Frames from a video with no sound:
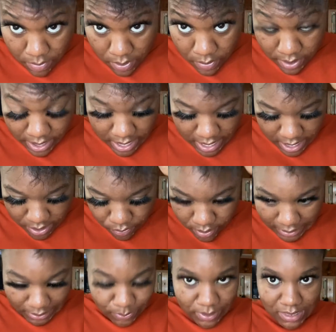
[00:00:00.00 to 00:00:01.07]
go ahead. You
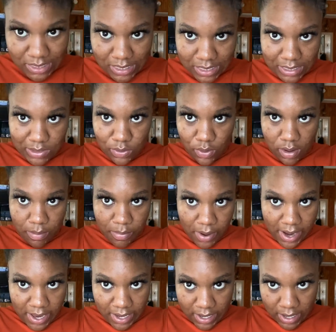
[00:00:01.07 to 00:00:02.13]
could twist this or
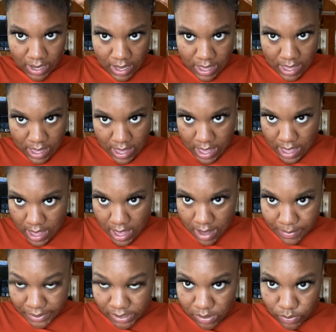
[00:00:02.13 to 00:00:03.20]
braid it.
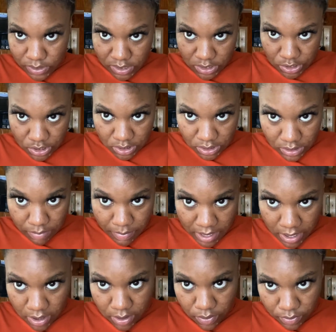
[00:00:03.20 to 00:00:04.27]
I'm gonna twist it just so my
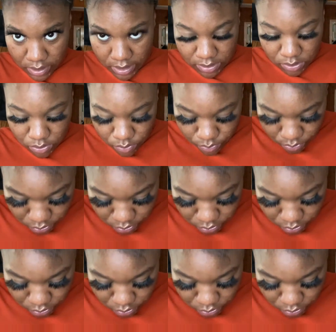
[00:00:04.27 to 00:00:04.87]
hair don't get too